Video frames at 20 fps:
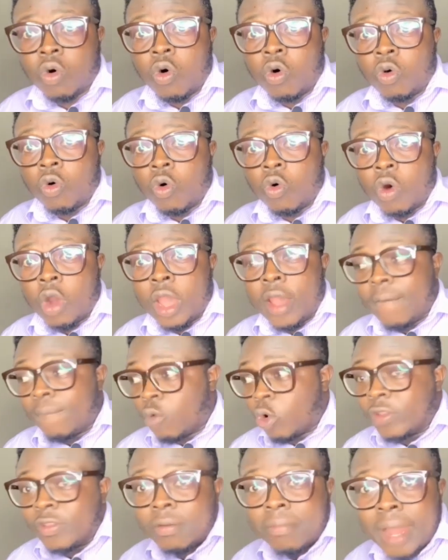
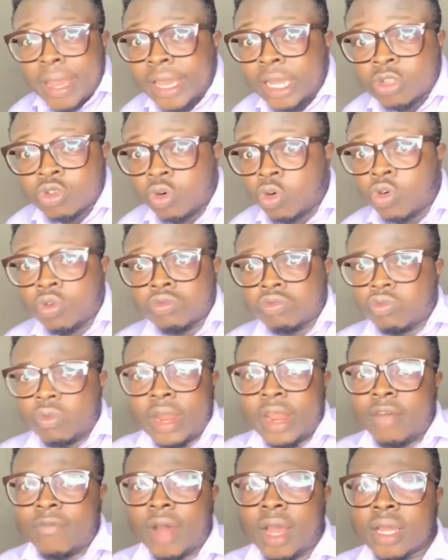on the market or
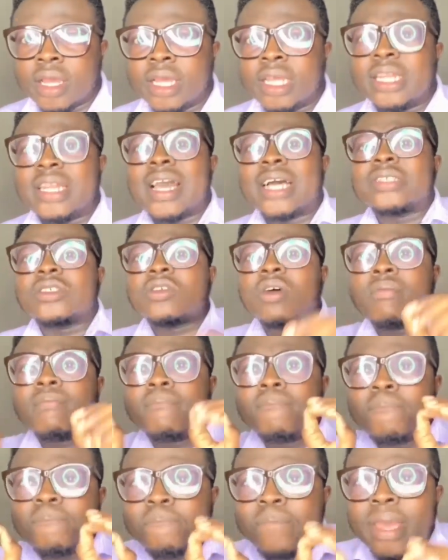whatever. There are
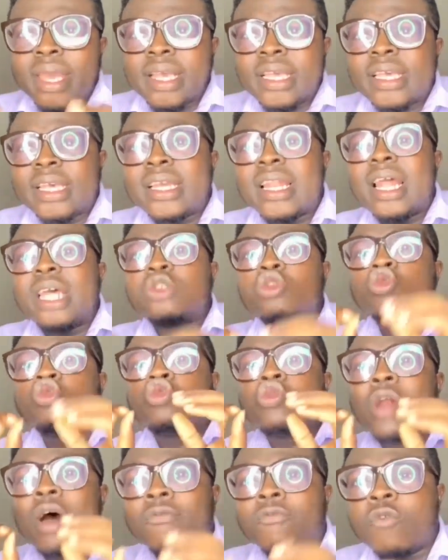some painkillers you
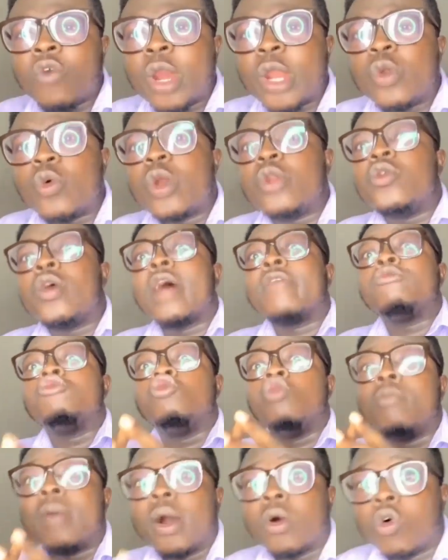should avoid when you have
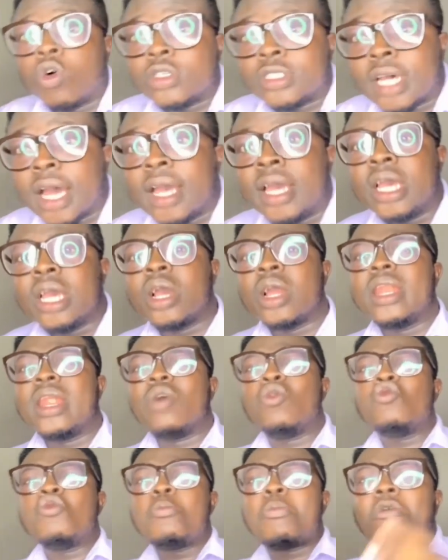stomach ulcer. The
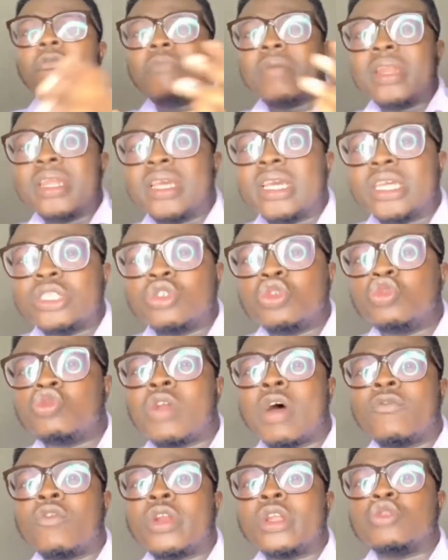group of medications you
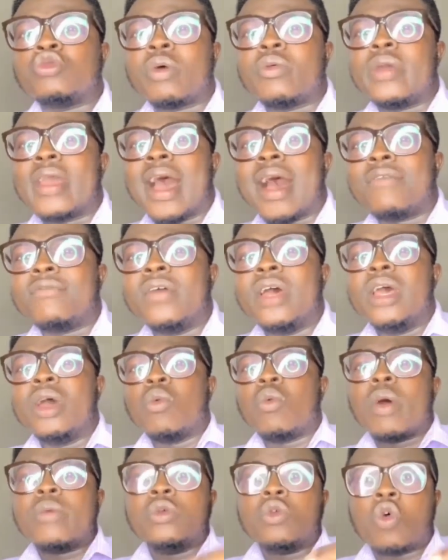should avoid is what we have,
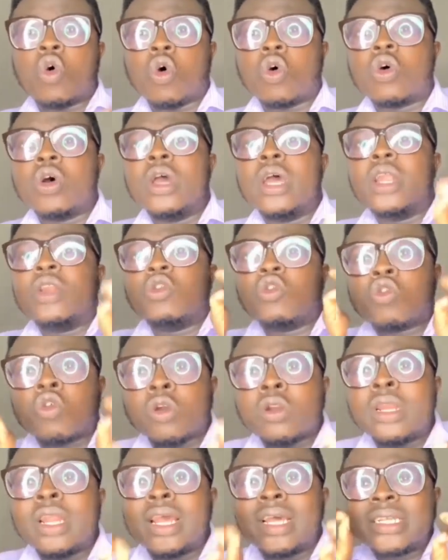what we call
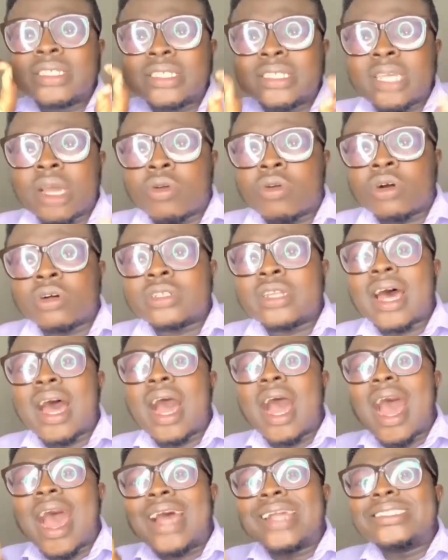
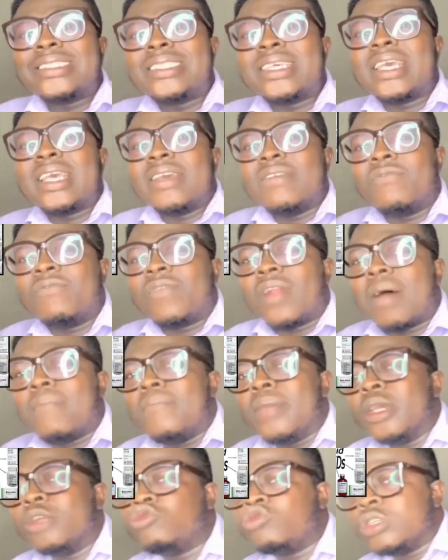non-steroidal
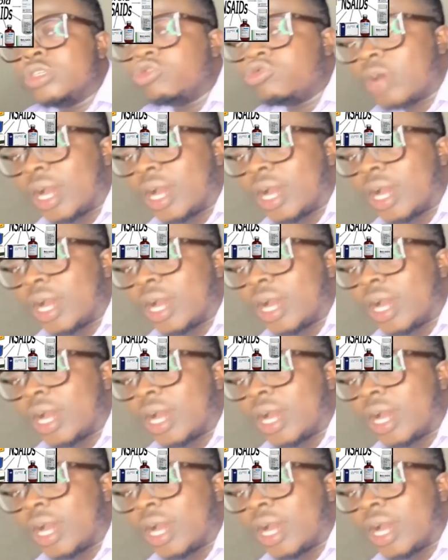anti-inflammatory